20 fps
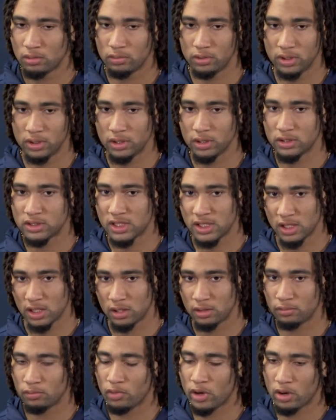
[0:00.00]
really good
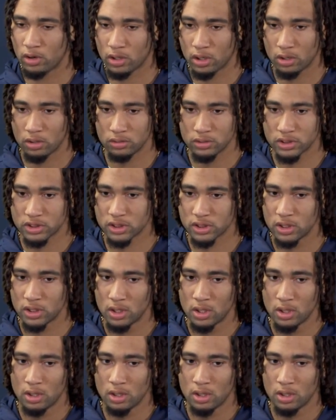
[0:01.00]
team, well coached,